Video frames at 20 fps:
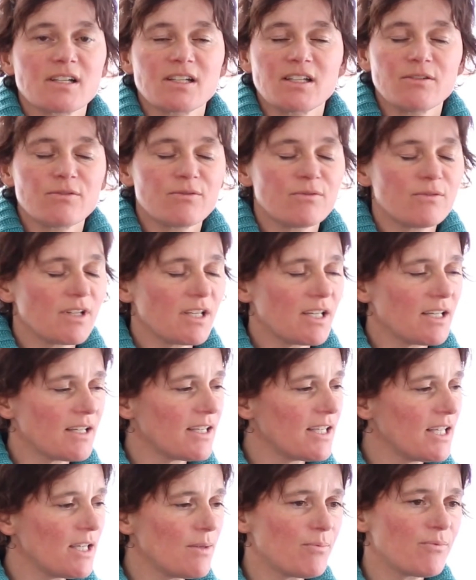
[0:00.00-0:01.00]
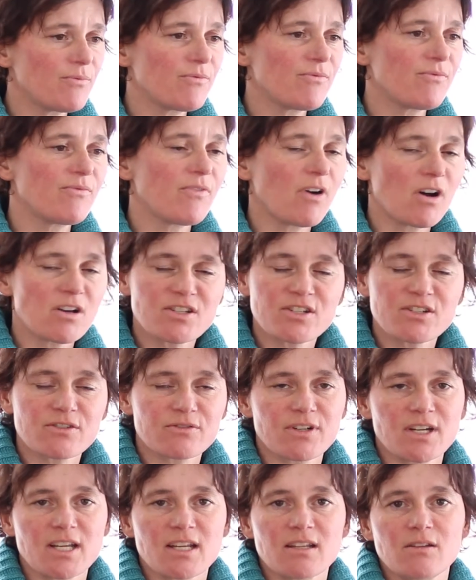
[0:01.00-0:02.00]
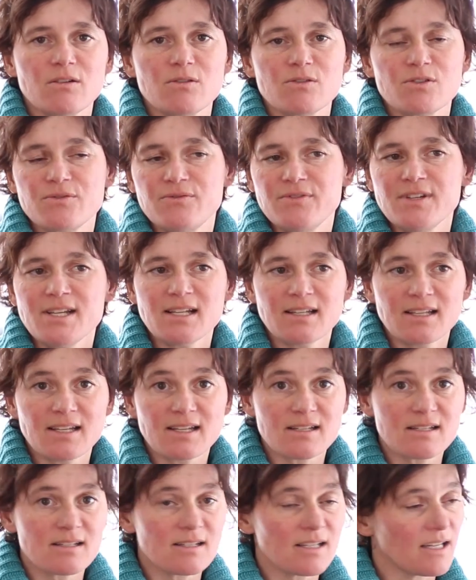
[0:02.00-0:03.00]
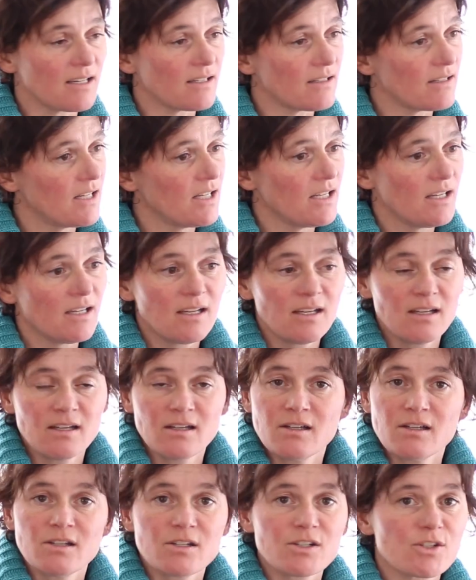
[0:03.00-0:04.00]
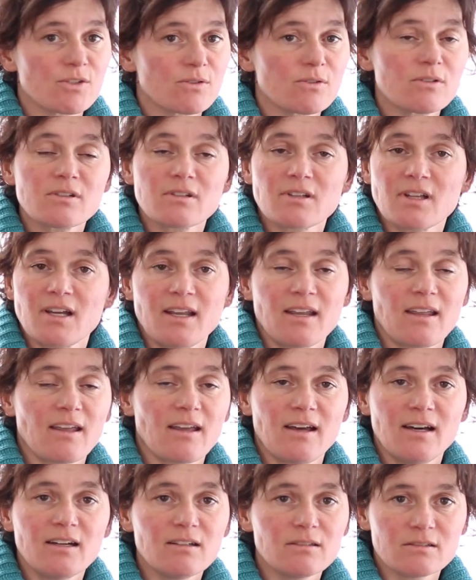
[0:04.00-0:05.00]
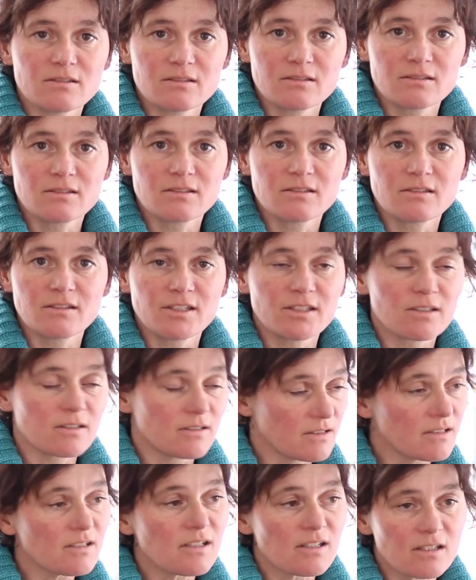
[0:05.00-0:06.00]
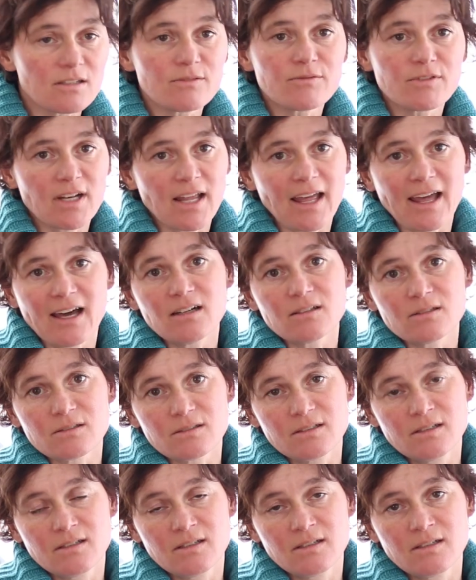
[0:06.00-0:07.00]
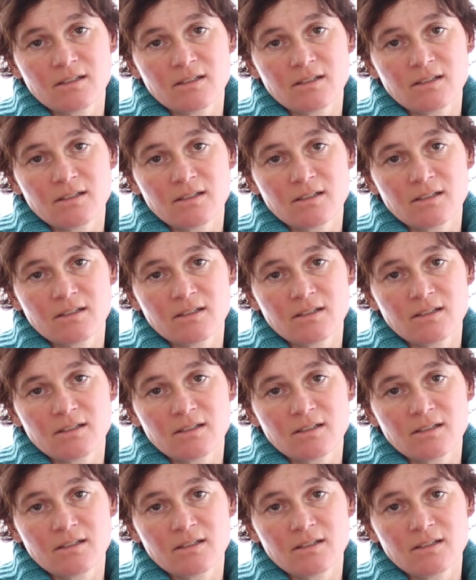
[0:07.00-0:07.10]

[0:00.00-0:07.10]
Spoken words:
And if we keep fostering those feelings, then sure, like hell, you're gonna live in hell.